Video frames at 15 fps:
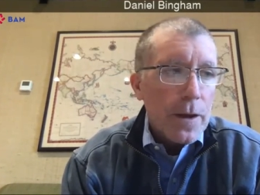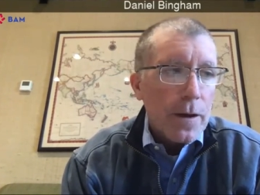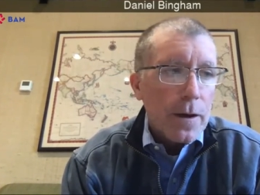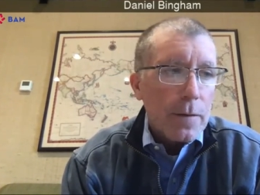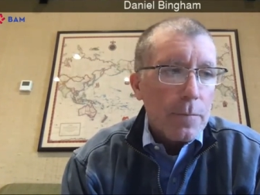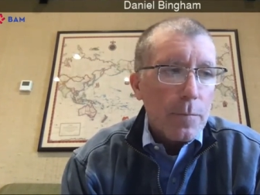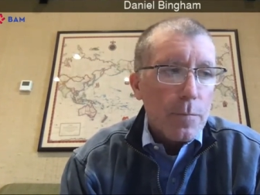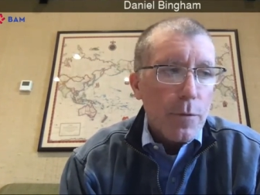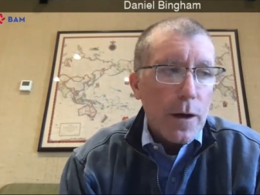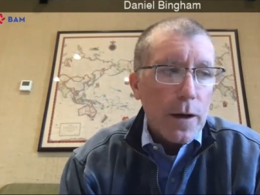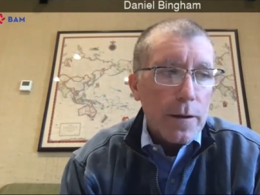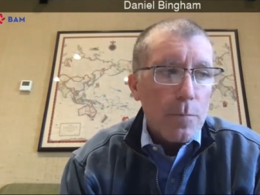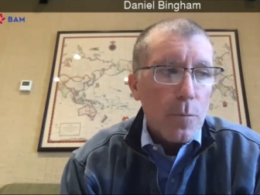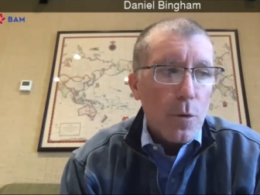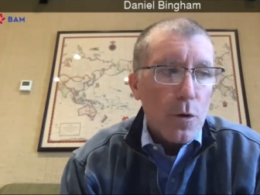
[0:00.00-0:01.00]
um,
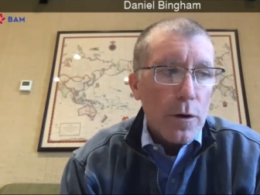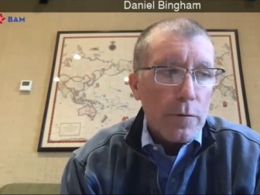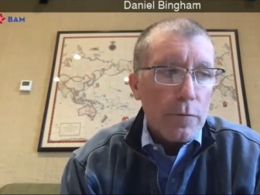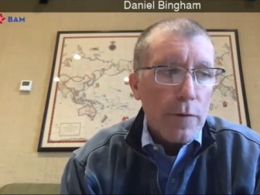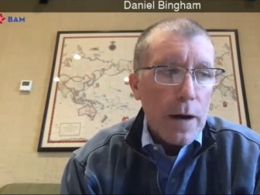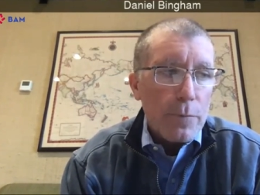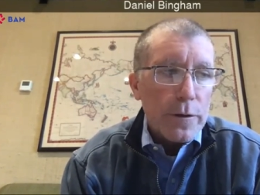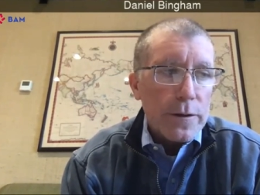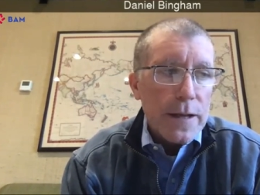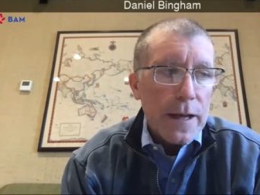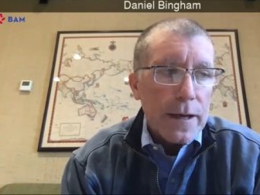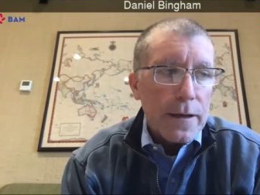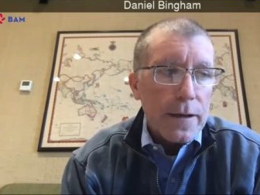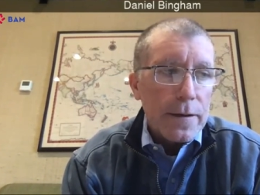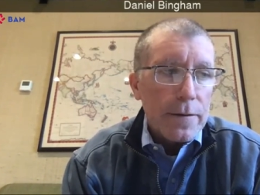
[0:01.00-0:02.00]
probably more
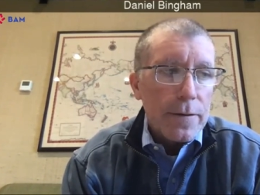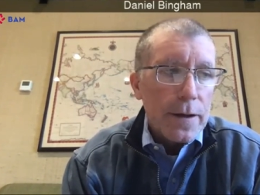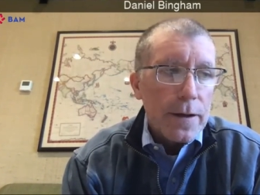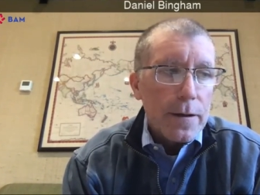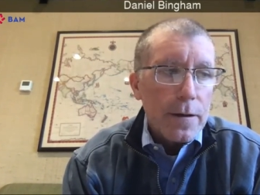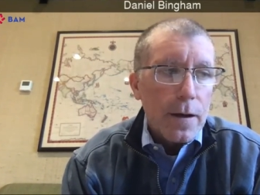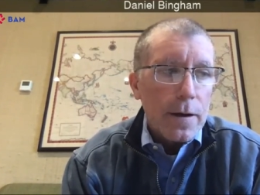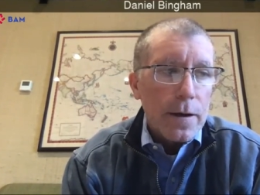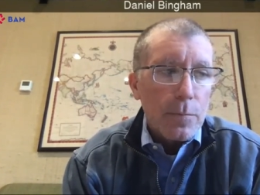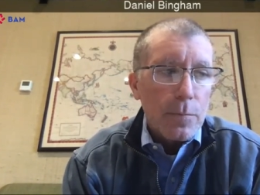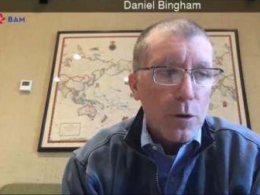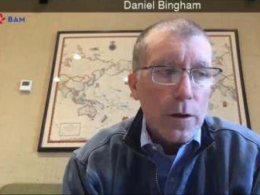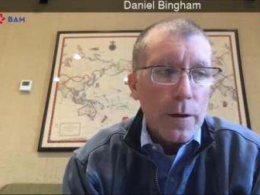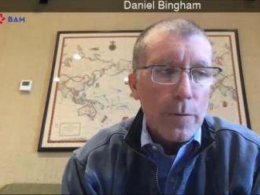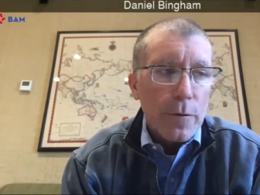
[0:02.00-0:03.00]
represented in the
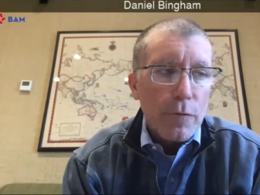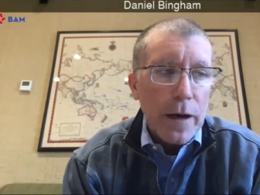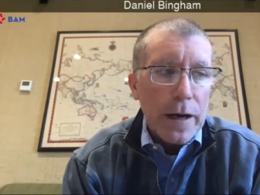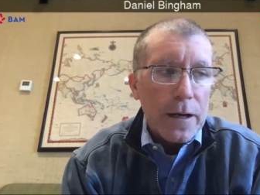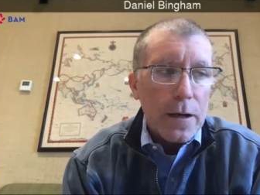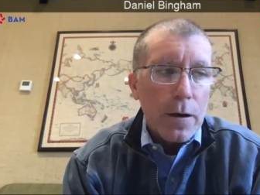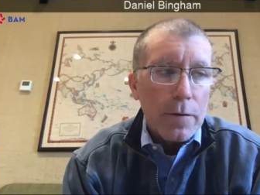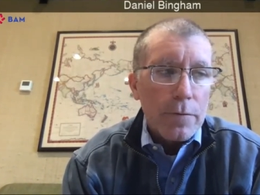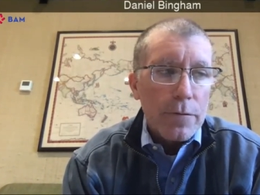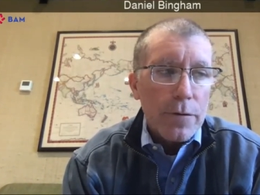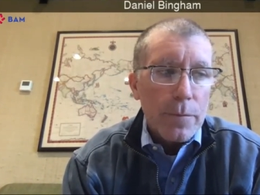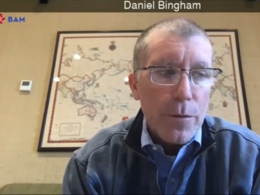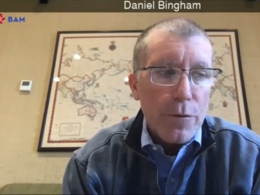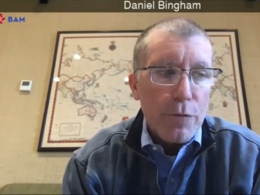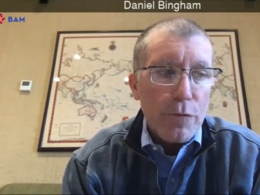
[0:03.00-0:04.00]
unemployment rate going
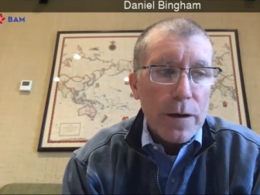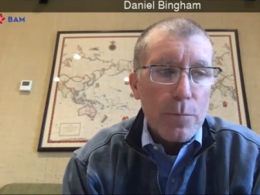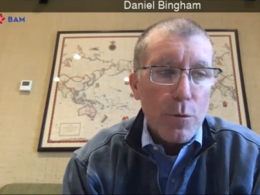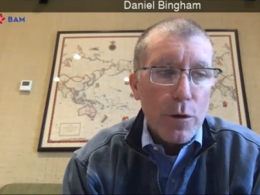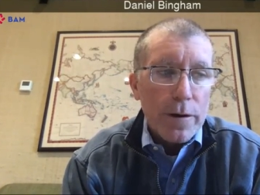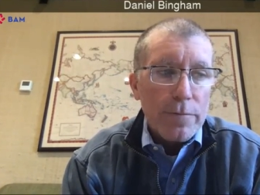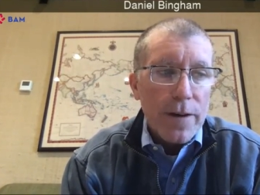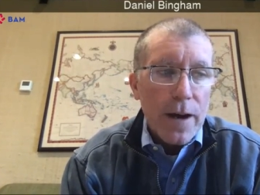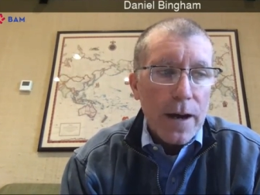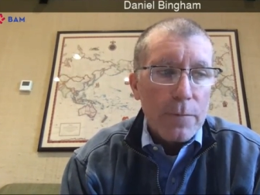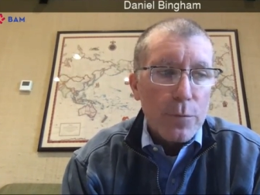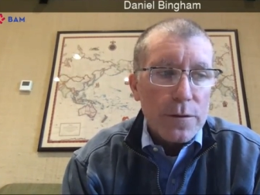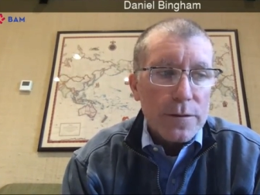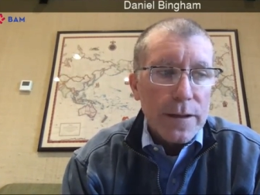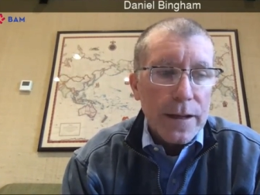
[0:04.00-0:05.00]
from three point five
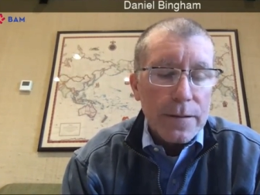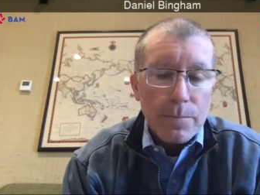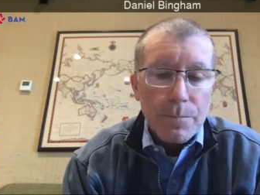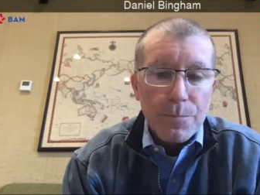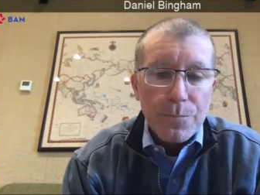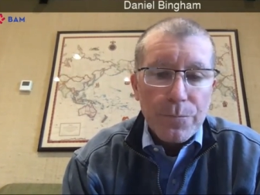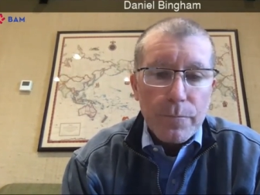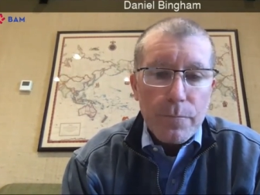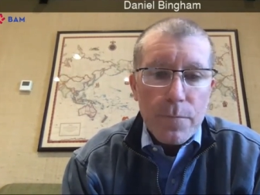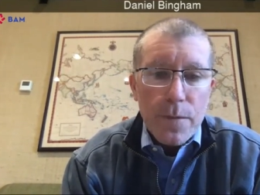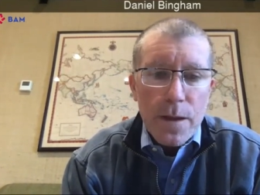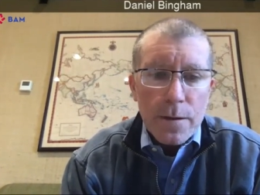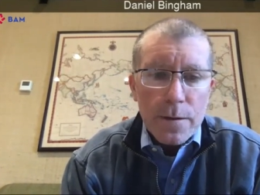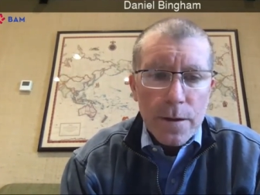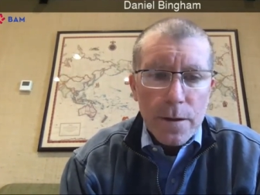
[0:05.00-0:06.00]
percent
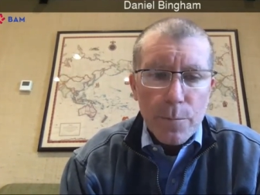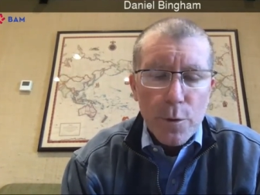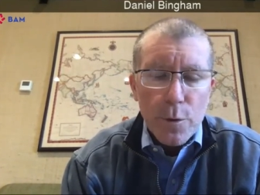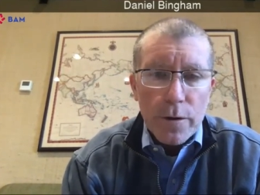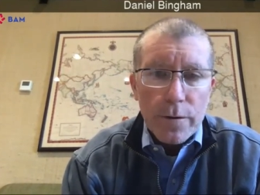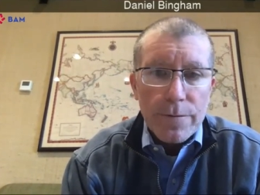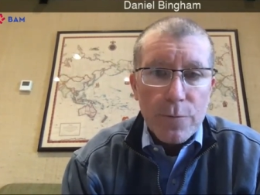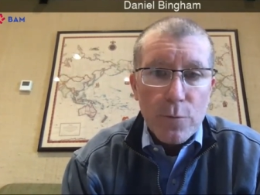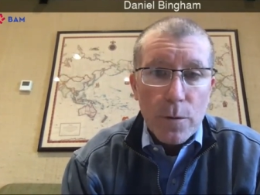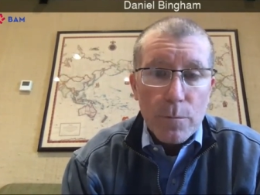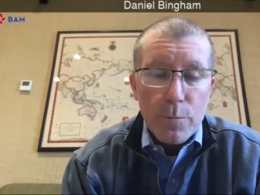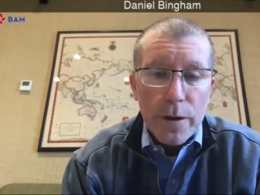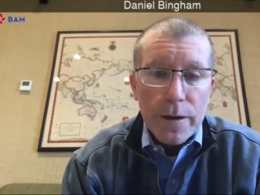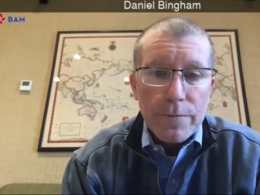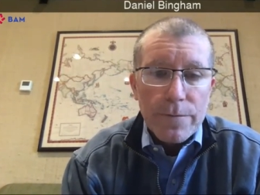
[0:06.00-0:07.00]
to four
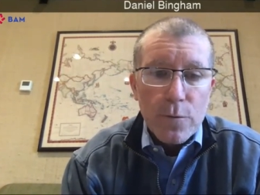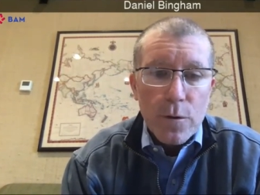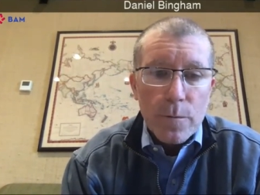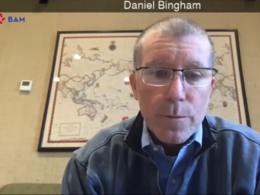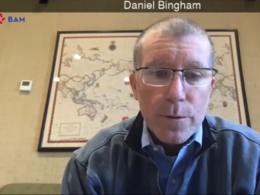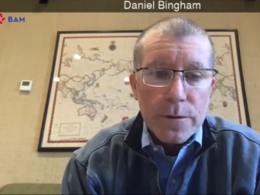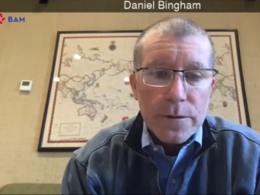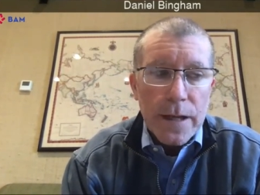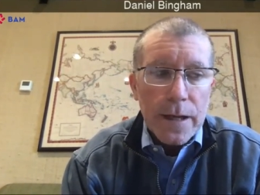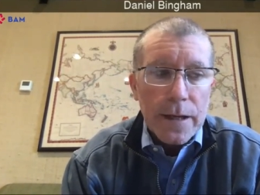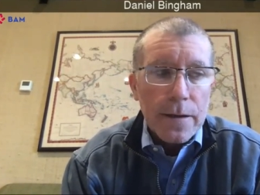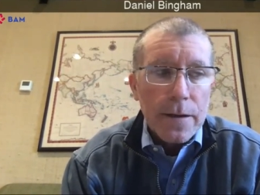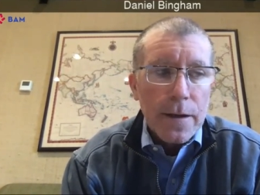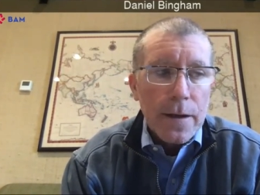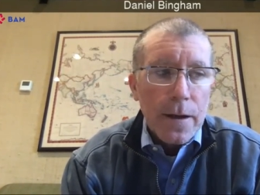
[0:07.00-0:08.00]
point four percent.
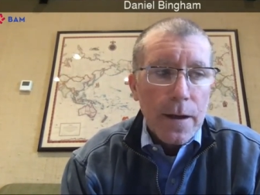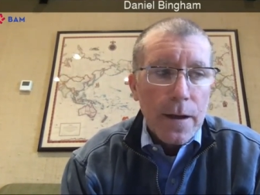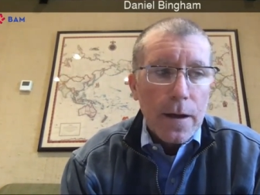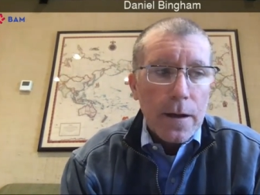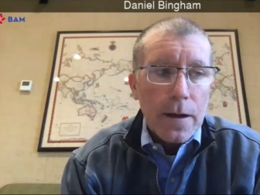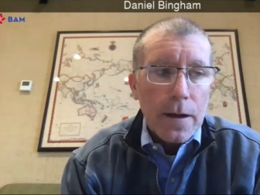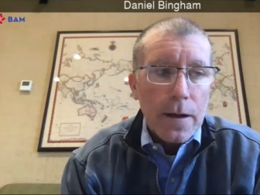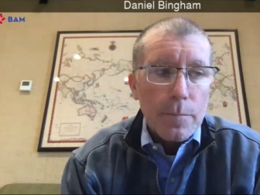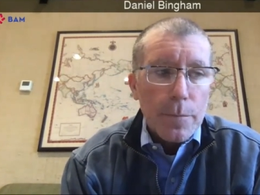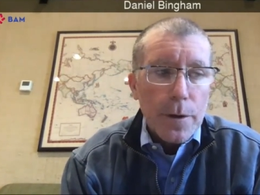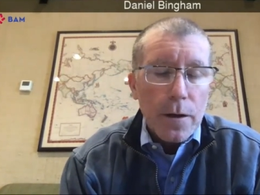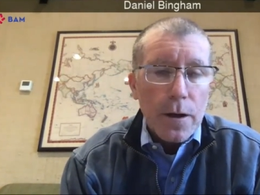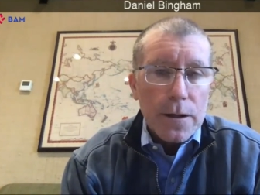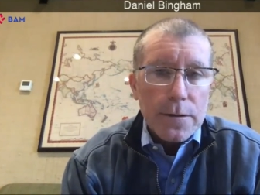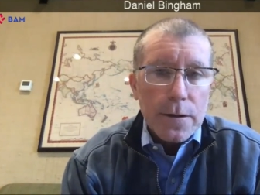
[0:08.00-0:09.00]
Um, but
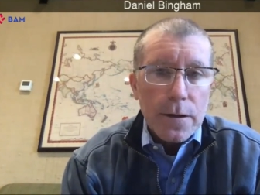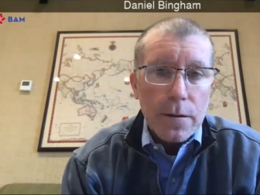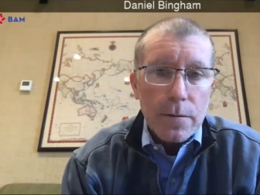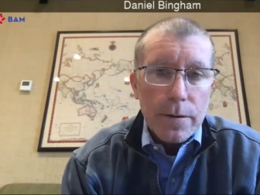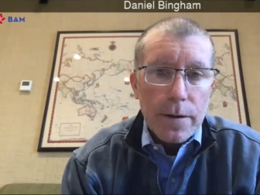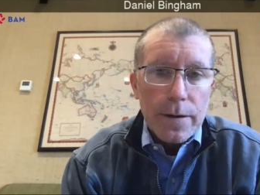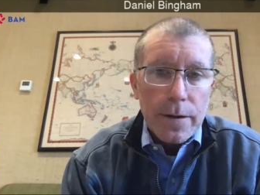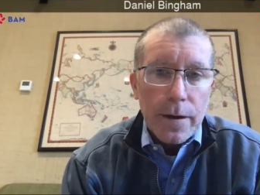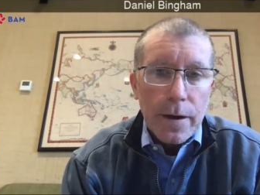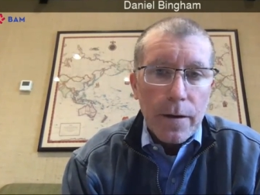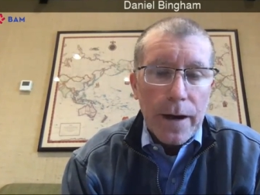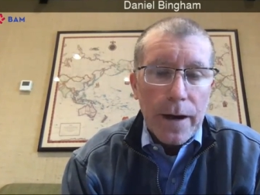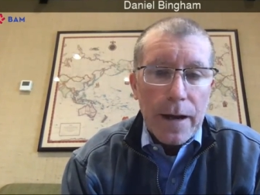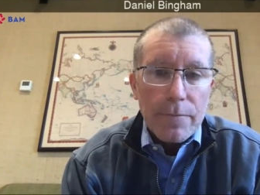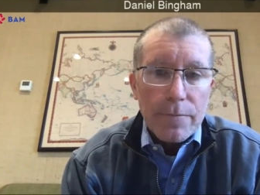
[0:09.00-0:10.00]
also, you know,
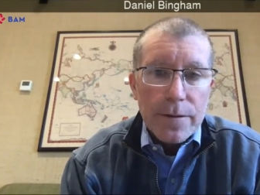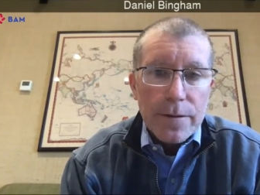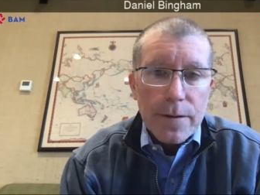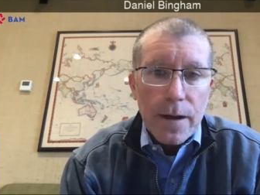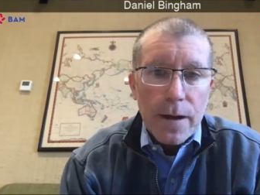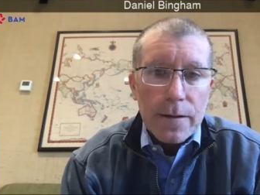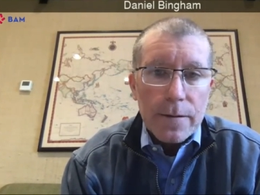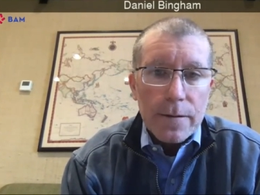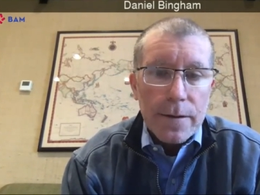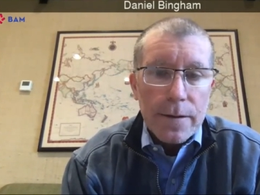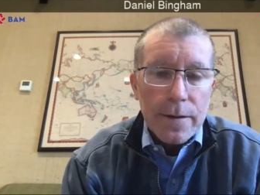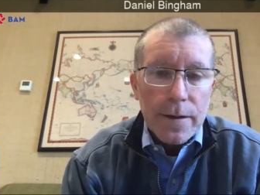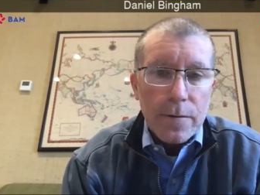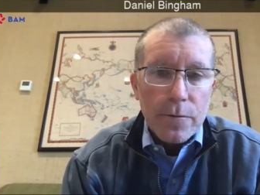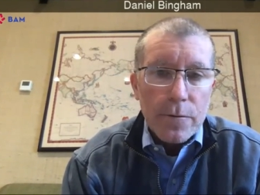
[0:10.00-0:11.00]
I emphasize in
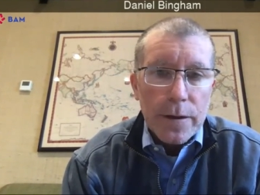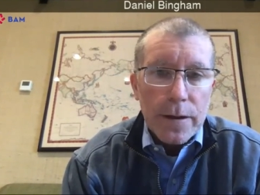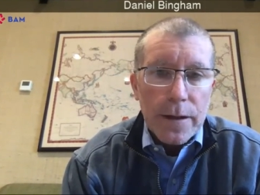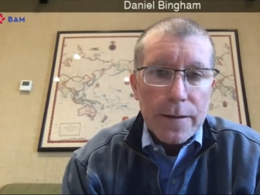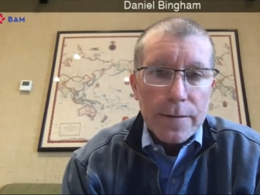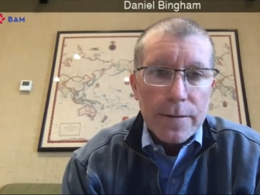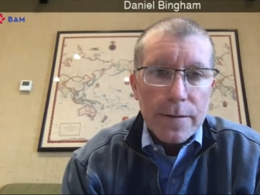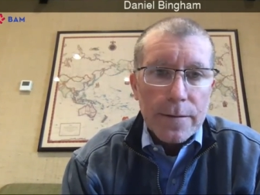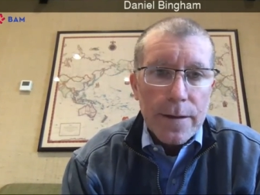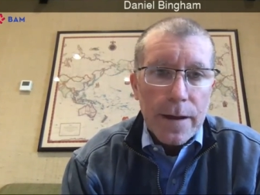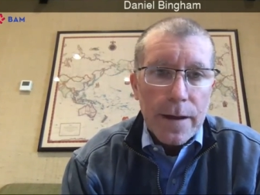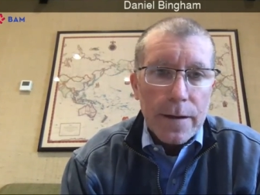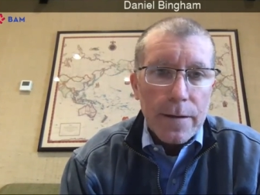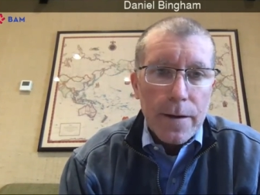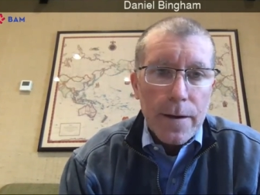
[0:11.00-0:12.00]
these releases that